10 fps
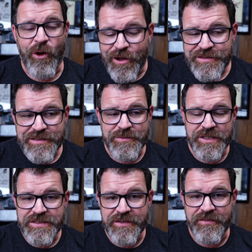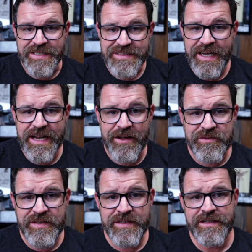awesomeness of the
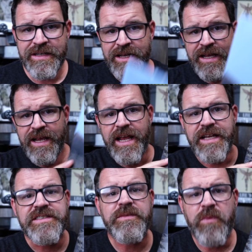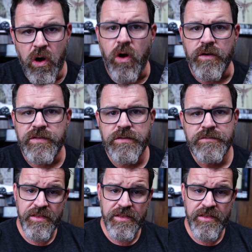sound, is some art.